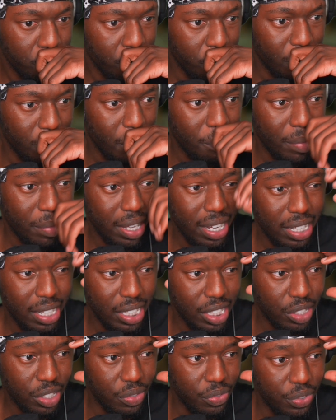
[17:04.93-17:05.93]
But my
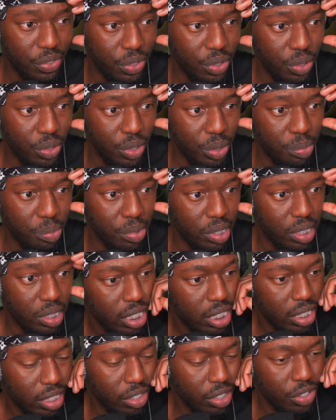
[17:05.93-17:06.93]
mind is confused, bruh.
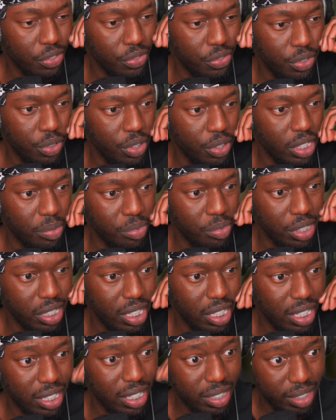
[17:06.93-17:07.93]
Not confused, I'm
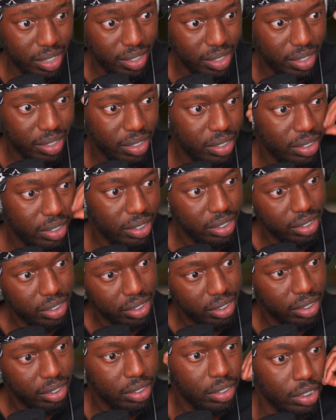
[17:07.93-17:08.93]
just like,
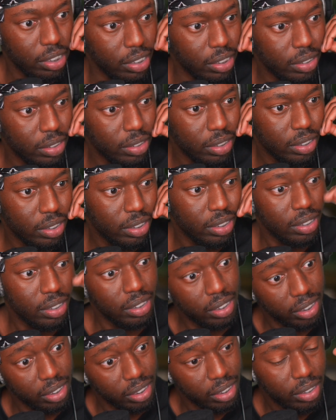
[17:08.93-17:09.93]
you know,
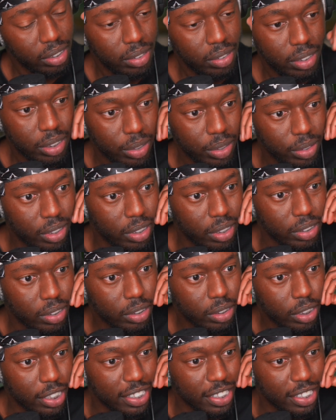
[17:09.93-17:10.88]
what's going on?